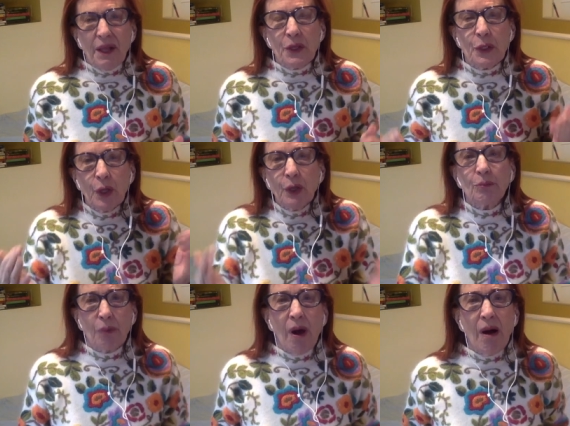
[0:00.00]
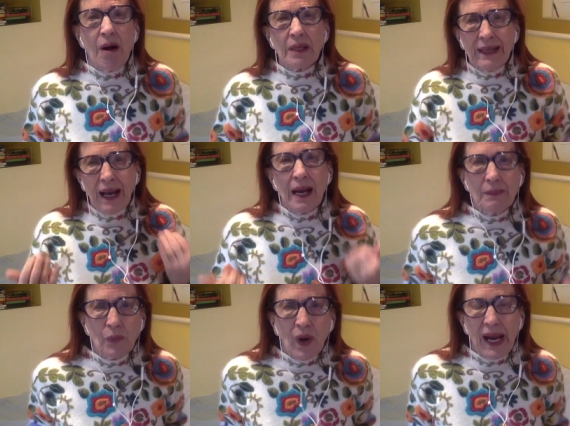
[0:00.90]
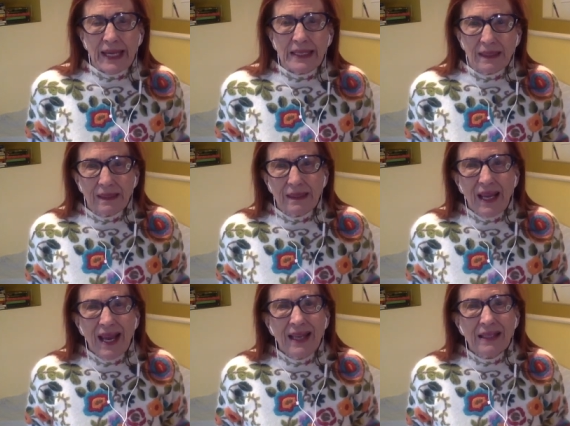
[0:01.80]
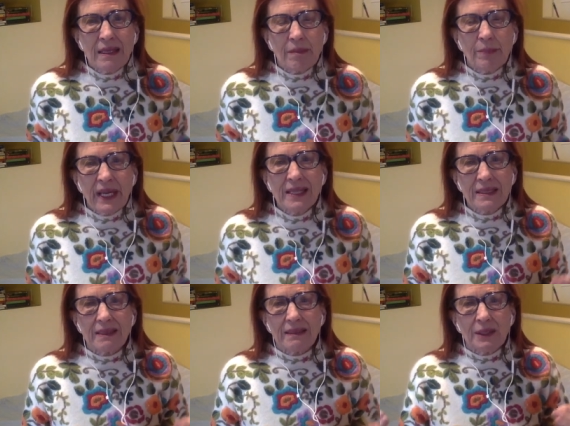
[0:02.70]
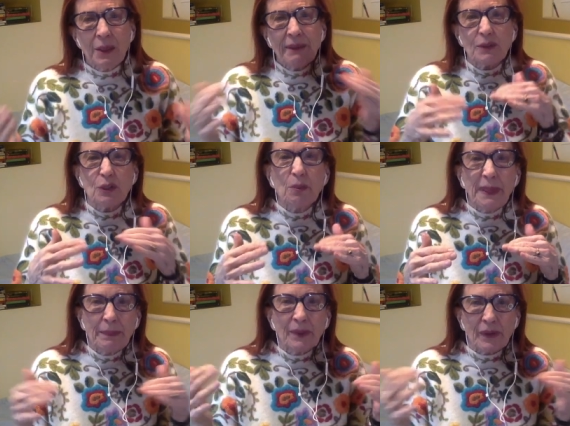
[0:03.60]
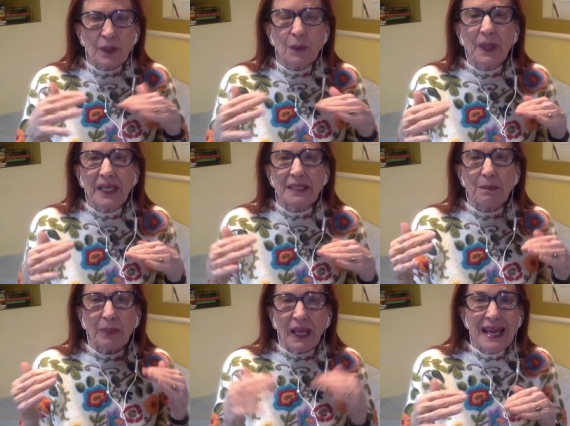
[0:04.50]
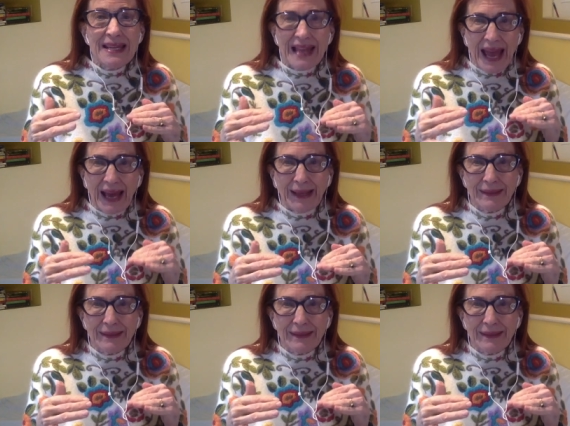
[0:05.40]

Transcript: you're wrong and I'm right. And because you have two people that are willing to play that,